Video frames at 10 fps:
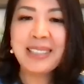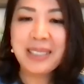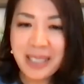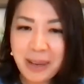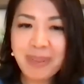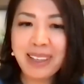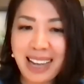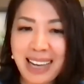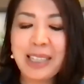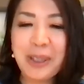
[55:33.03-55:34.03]
Zip
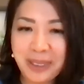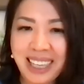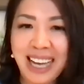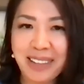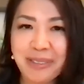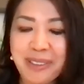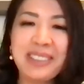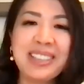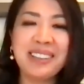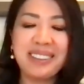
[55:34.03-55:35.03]
line your life.
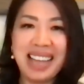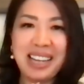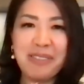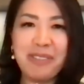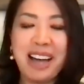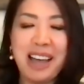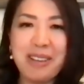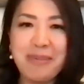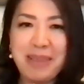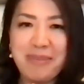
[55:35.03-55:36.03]
So thank you for
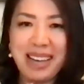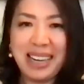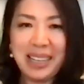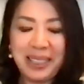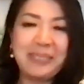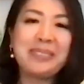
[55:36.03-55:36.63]
having me, Betty.